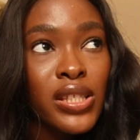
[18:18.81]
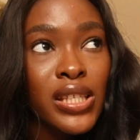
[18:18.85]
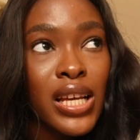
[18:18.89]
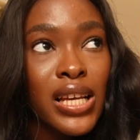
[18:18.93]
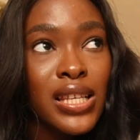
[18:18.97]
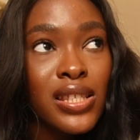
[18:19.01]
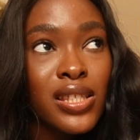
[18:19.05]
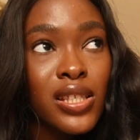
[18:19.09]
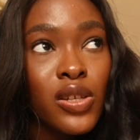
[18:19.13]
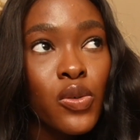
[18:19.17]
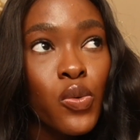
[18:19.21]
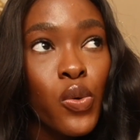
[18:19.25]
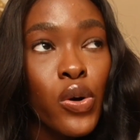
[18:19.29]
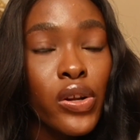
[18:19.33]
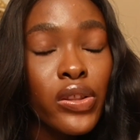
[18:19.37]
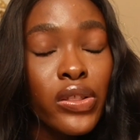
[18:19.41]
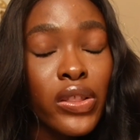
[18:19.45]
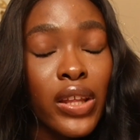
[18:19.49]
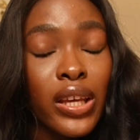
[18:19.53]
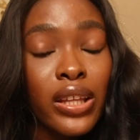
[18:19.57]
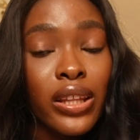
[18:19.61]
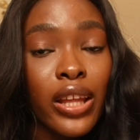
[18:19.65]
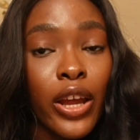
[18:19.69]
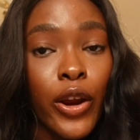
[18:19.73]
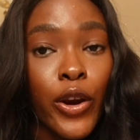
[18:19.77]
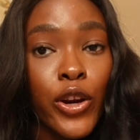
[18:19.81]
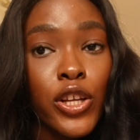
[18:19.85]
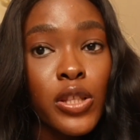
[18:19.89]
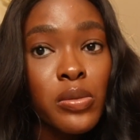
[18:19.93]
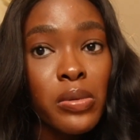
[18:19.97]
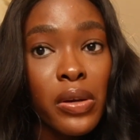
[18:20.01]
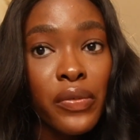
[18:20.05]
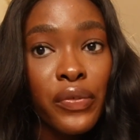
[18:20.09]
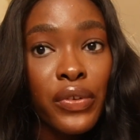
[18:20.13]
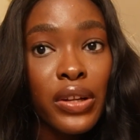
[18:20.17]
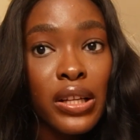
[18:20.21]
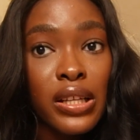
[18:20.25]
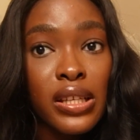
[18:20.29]
that's the one thing that hurts
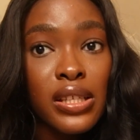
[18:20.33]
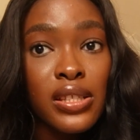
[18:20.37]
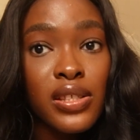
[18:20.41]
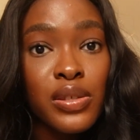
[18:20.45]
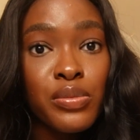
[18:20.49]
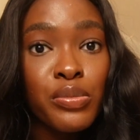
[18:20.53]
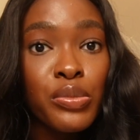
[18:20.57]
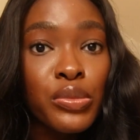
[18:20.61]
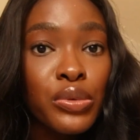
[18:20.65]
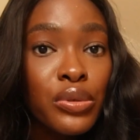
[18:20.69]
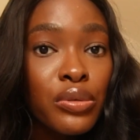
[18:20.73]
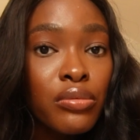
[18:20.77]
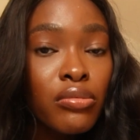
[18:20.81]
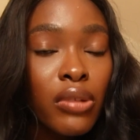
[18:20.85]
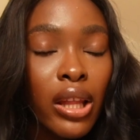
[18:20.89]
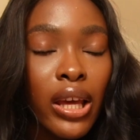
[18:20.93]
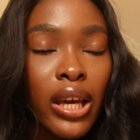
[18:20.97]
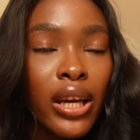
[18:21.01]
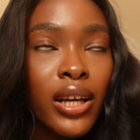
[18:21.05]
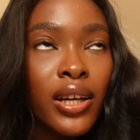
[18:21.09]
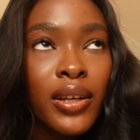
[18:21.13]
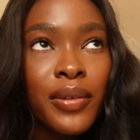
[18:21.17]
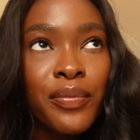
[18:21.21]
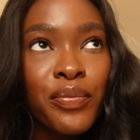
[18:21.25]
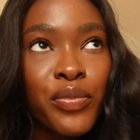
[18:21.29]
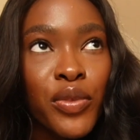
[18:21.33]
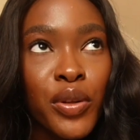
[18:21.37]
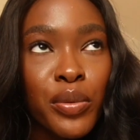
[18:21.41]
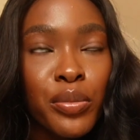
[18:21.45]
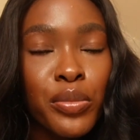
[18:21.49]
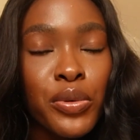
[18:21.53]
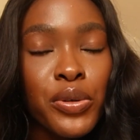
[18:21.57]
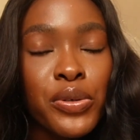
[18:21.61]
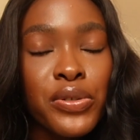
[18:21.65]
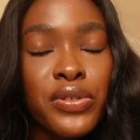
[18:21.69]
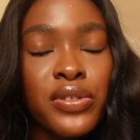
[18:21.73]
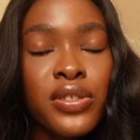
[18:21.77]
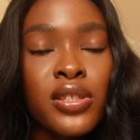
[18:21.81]
my feelings like the
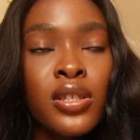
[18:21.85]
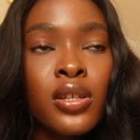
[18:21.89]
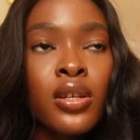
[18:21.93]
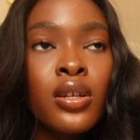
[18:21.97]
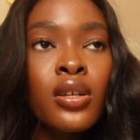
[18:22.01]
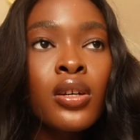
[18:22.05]
most.